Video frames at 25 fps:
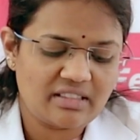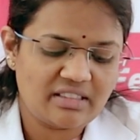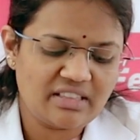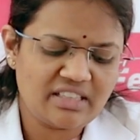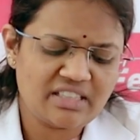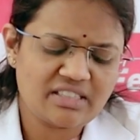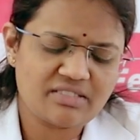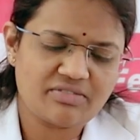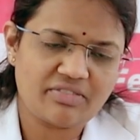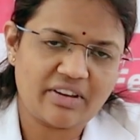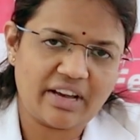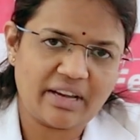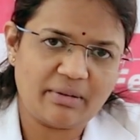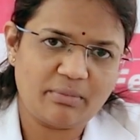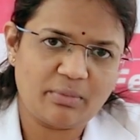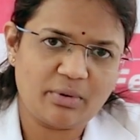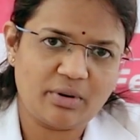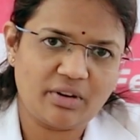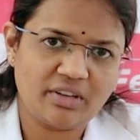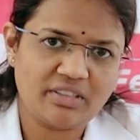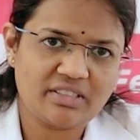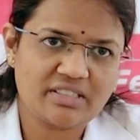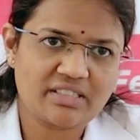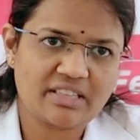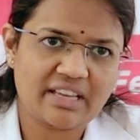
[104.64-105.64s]
These
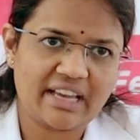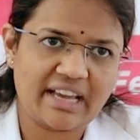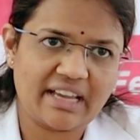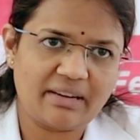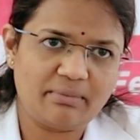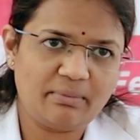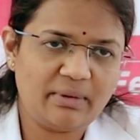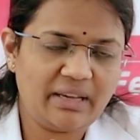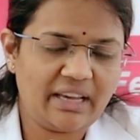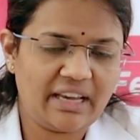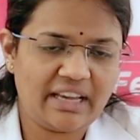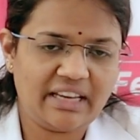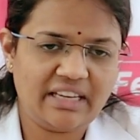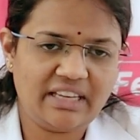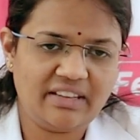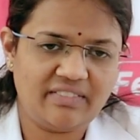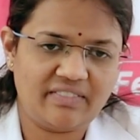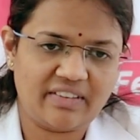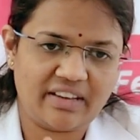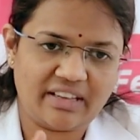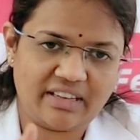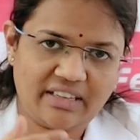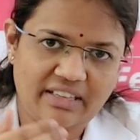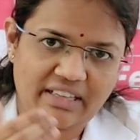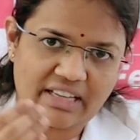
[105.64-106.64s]
fibroids can be
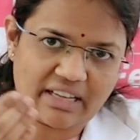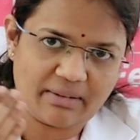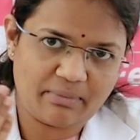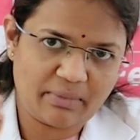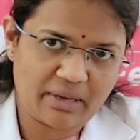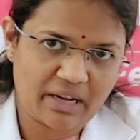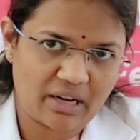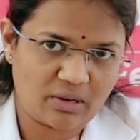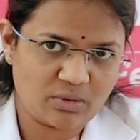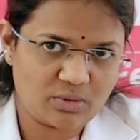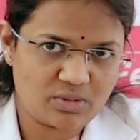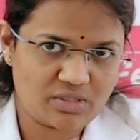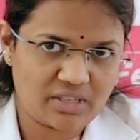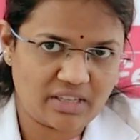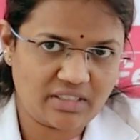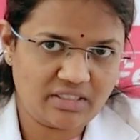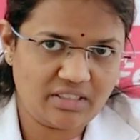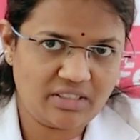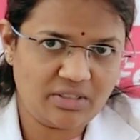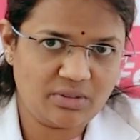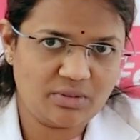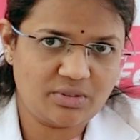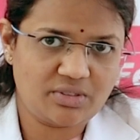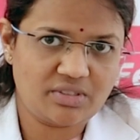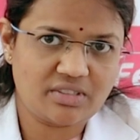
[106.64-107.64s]
anywhere. It can be outside
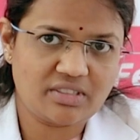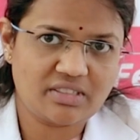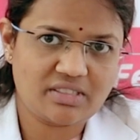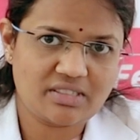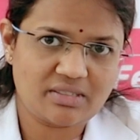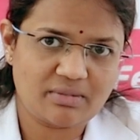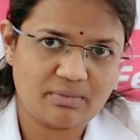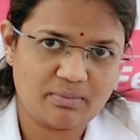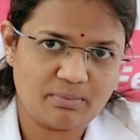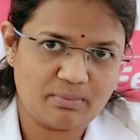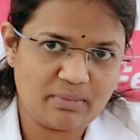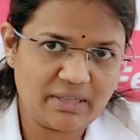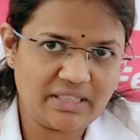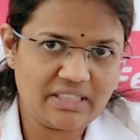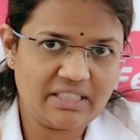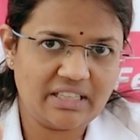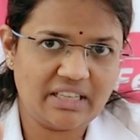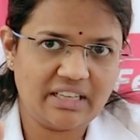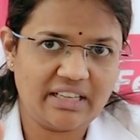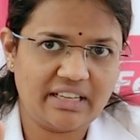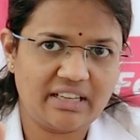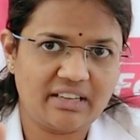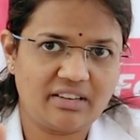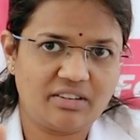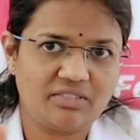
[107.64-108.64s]
the uterus,
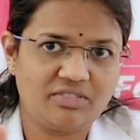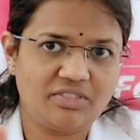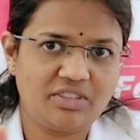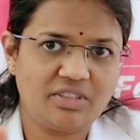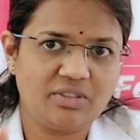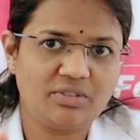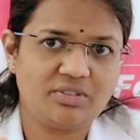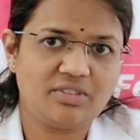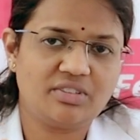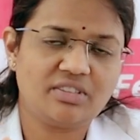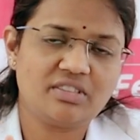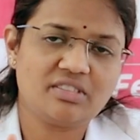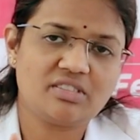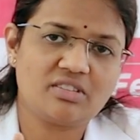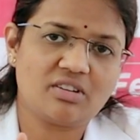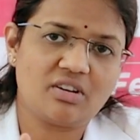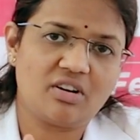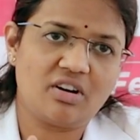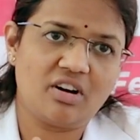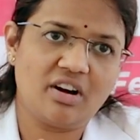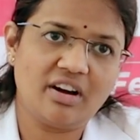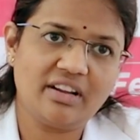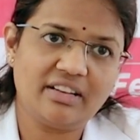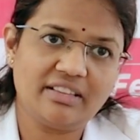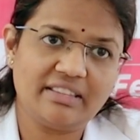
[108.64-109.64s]
middle layer of the uterus
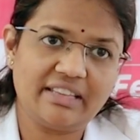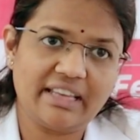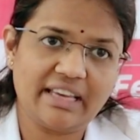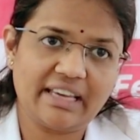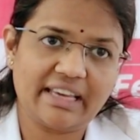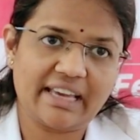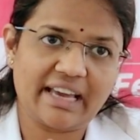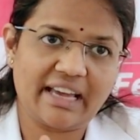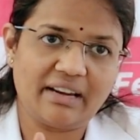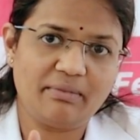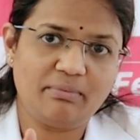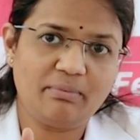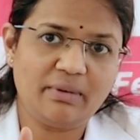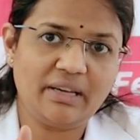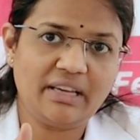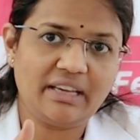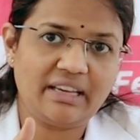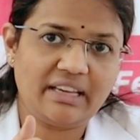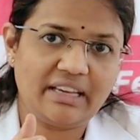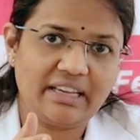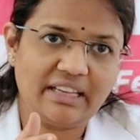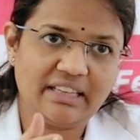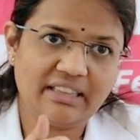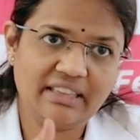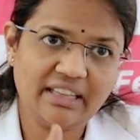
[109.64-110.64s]
or they can be
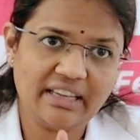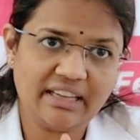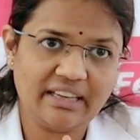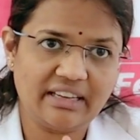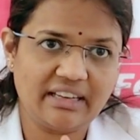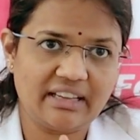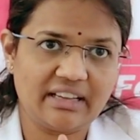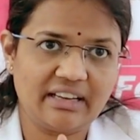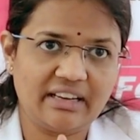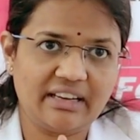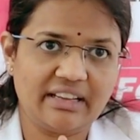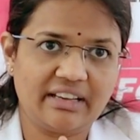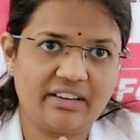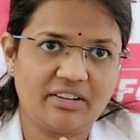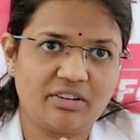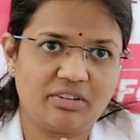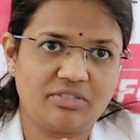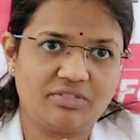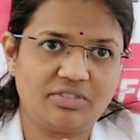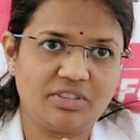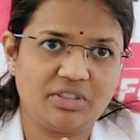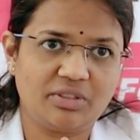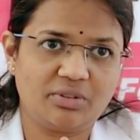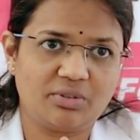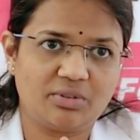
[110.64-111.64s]
in the inner layer
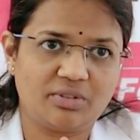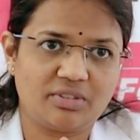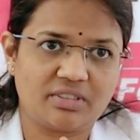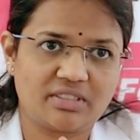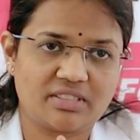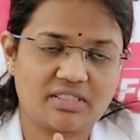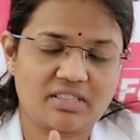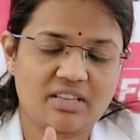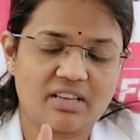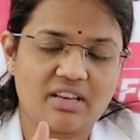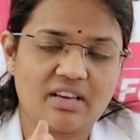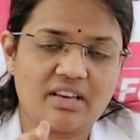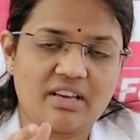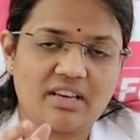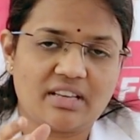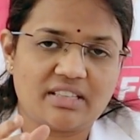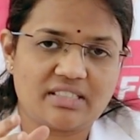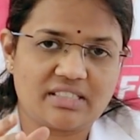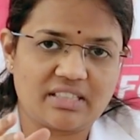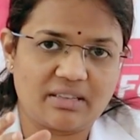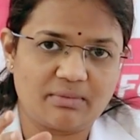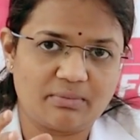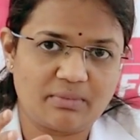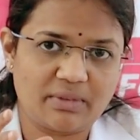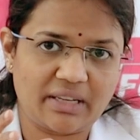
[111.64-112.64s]
of the uterus.
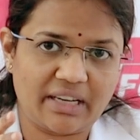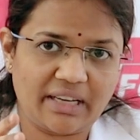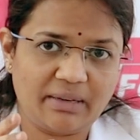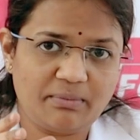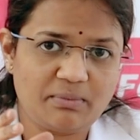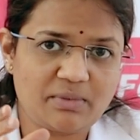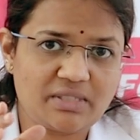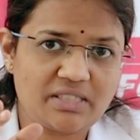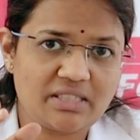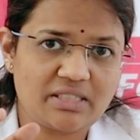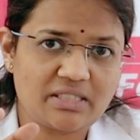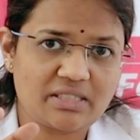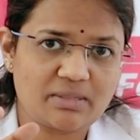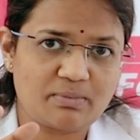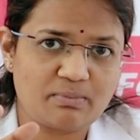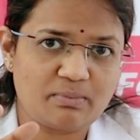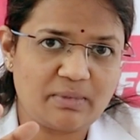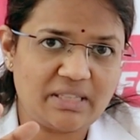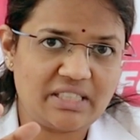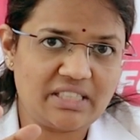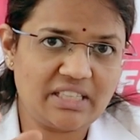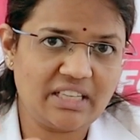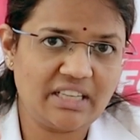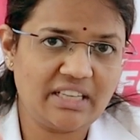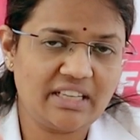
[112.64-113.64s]
Sometimes this
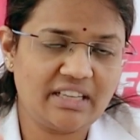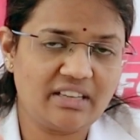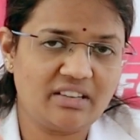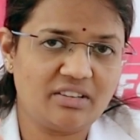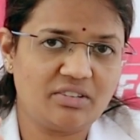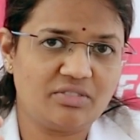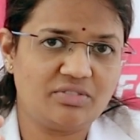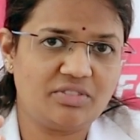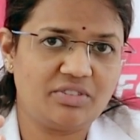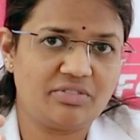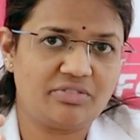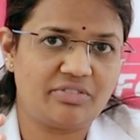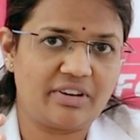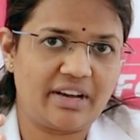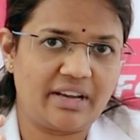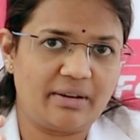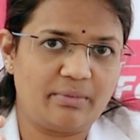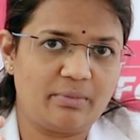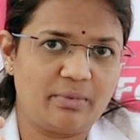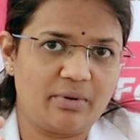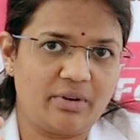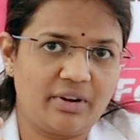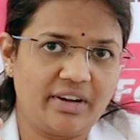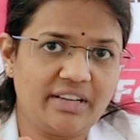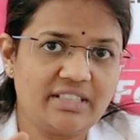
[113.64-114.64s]
middle layer of the
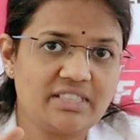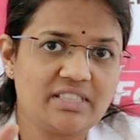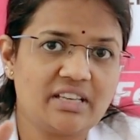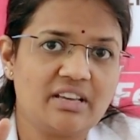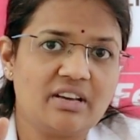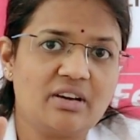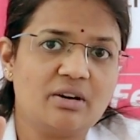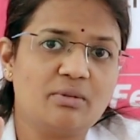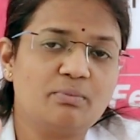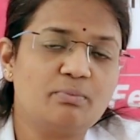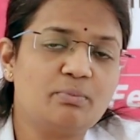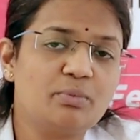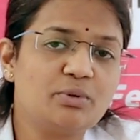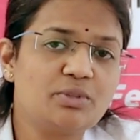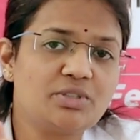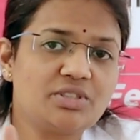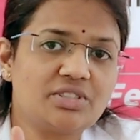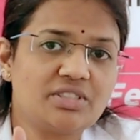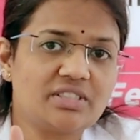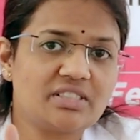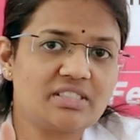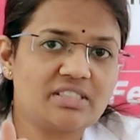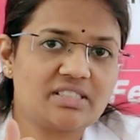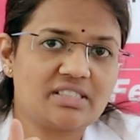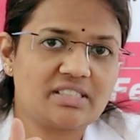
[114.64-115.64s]
fibroids
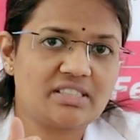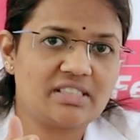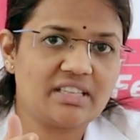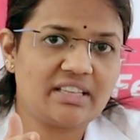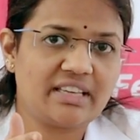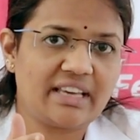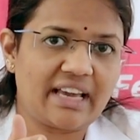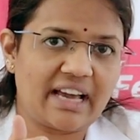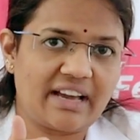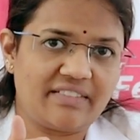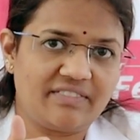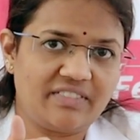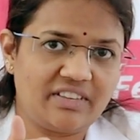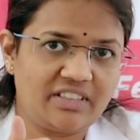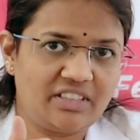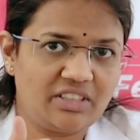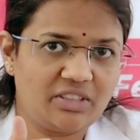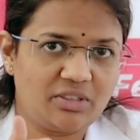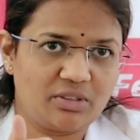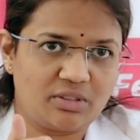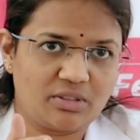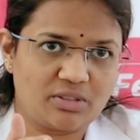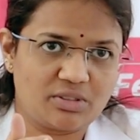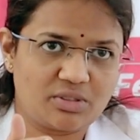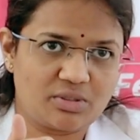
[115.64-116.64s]
pushes the
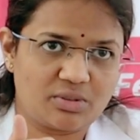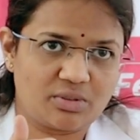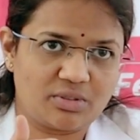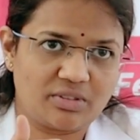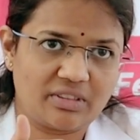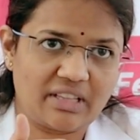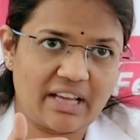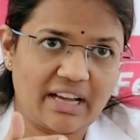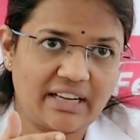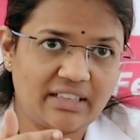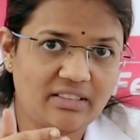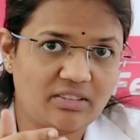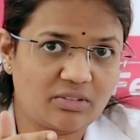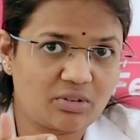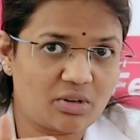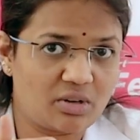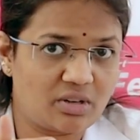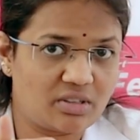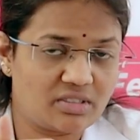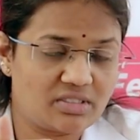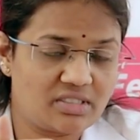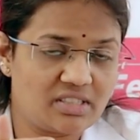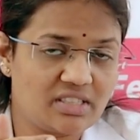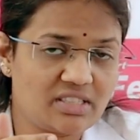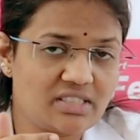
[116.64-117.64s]
cavity also. That
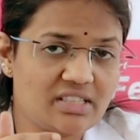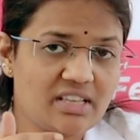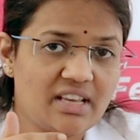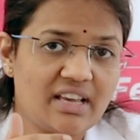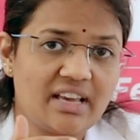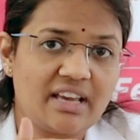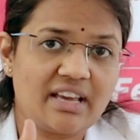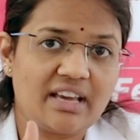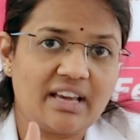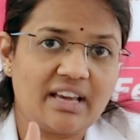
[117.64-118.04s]
causes